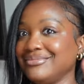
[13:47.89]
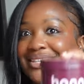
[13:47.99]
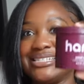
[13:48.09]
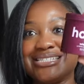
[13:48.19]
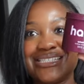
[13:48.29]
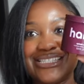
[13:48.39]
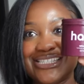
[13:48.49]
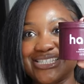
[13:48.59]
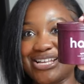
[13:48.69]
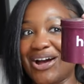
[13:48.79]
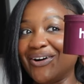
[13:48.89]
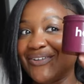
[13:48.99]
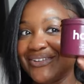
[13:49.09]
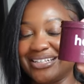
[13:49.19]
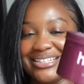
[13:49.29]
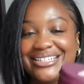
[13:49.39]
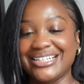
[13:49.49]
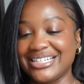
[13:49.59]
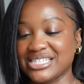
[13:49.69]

this is so good.